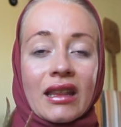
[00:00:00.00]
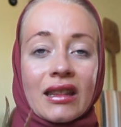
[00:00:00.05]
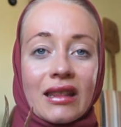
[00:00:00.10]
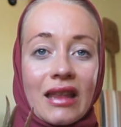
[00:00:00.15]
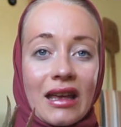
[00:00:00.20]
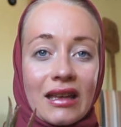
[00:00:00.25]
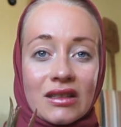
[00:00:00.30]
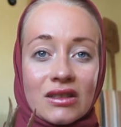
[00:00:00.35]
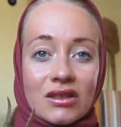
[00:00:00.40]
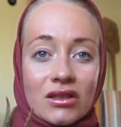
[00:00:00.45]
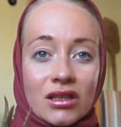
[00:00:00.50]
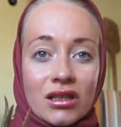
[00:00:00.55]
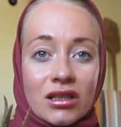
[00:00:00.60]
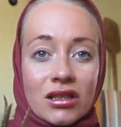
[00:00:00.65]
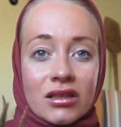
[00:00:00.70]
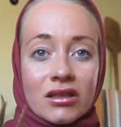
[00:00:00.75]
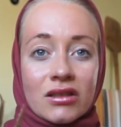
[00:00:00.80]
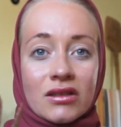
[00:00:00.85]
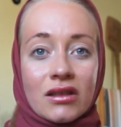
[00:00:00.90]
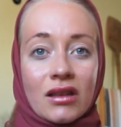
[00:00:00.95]

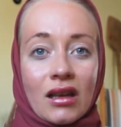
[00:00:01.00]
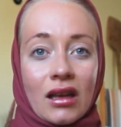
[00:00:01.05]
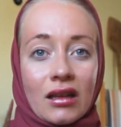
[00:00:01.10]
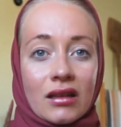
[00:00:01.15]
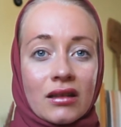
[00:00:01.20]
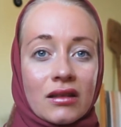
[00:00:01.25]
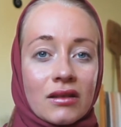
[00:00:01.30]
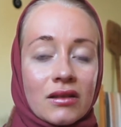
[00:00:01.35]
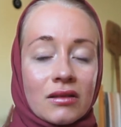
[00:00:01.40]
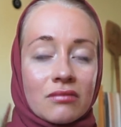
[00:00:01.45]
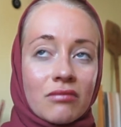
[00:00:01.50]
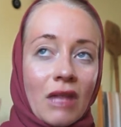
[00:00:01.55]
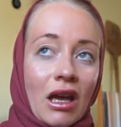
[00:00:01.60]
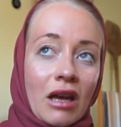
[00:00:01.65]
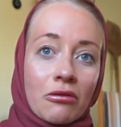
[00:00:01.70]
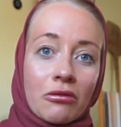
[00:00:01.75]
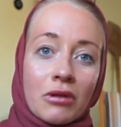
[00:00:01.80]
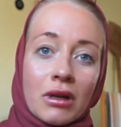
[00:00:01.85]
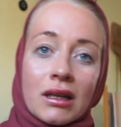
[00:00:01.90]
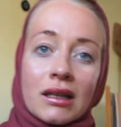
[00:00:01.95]
desert, and
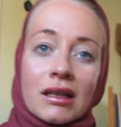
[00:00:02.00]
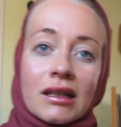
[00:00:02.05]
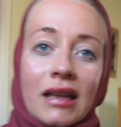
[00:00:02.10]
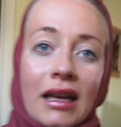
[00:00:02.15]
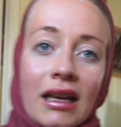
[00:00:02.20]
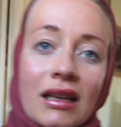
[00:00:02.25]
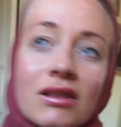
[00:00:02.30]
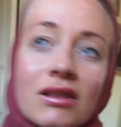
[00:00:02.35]
I really like